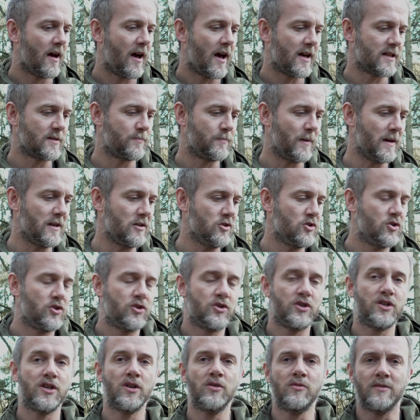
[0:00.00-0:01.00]
has been
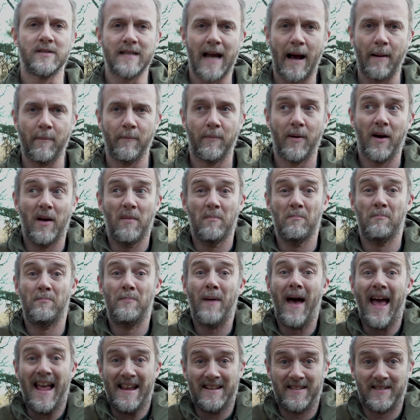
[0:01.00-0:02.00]
dew damp at
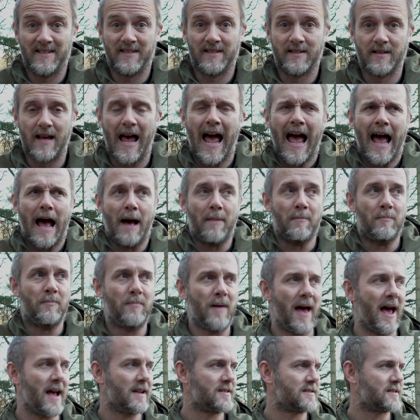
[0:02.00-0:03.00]
best, at
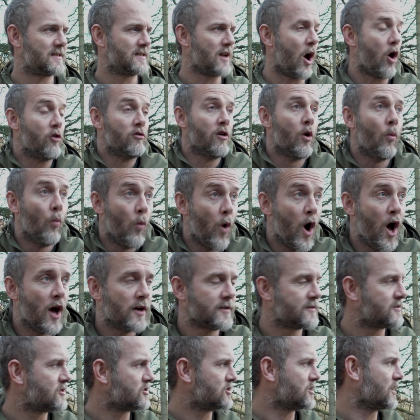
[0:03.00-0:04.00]
best, or at
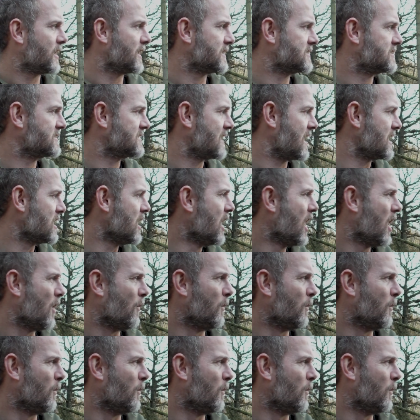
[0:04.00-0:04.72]
worst, should I say,